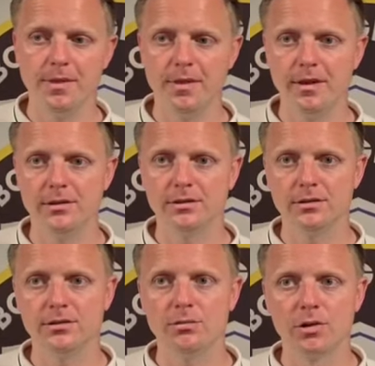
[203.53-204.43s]

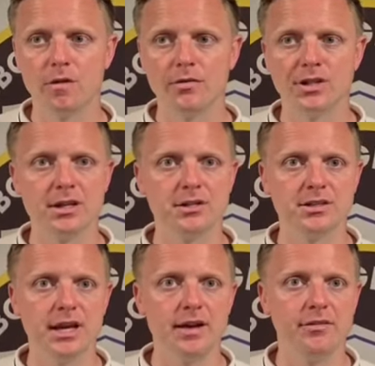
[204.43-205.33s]
There's some conversations
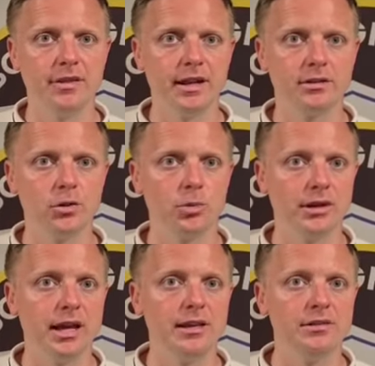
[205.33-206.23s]
to have in the next couple of
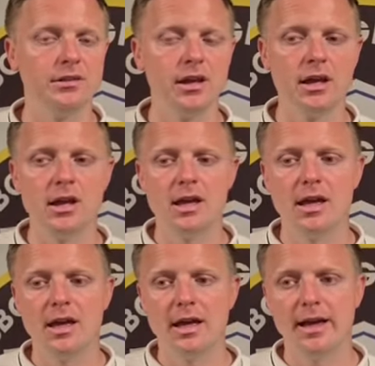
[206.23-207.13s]
days,
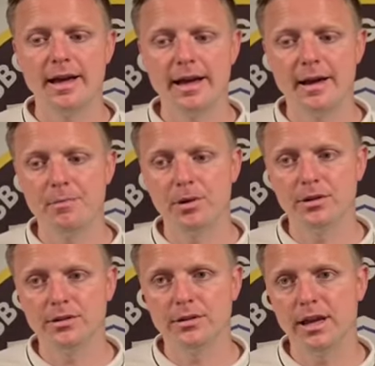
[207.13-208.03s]

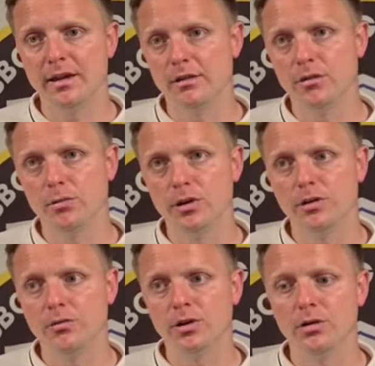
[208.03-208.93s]
but yeah, look,
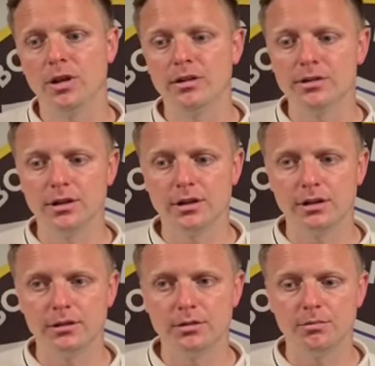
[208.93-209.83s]
we're looking to
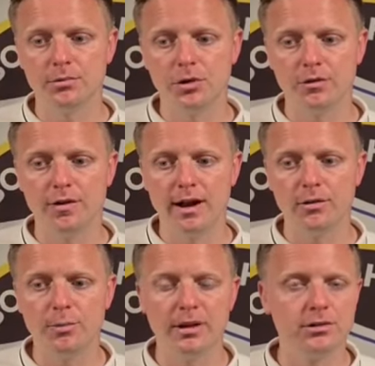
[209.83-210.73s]
do the final
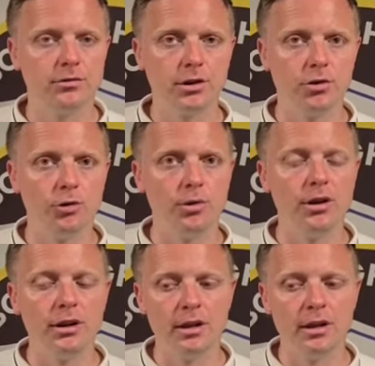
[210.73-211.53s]
bits of recruitment,